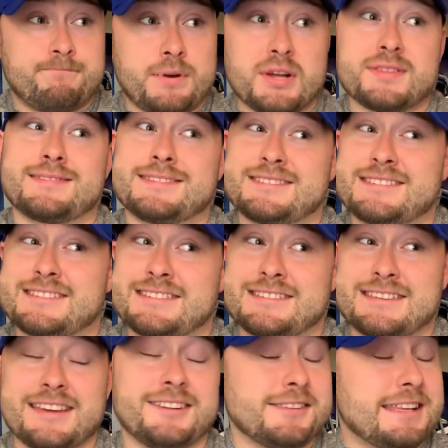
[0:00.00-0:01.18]
But
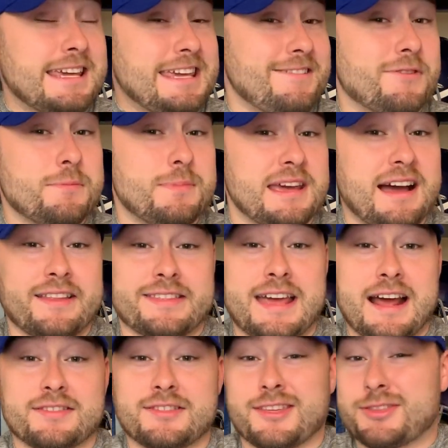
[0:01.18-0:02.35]
still, even beyond that,